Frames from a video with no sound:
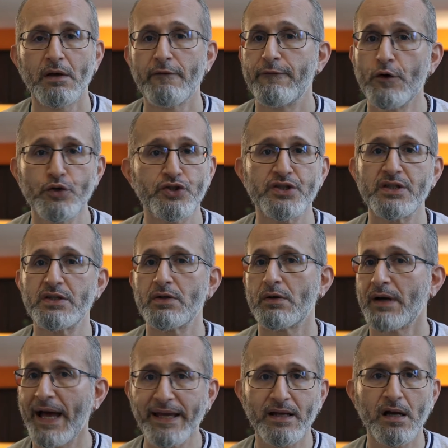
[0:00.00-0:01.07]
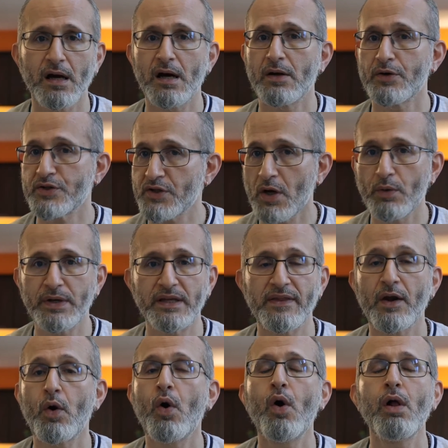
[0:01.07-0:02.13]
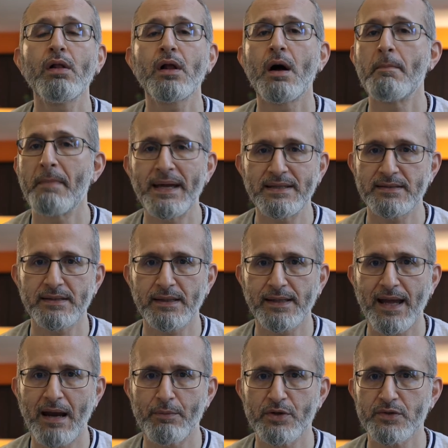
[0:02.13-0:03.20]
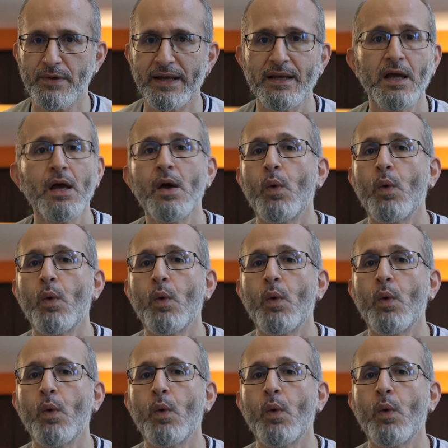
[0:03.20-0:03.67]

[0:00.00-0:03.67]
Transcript: Fuji or Nikon or Sony, they're all amazing cameras, right?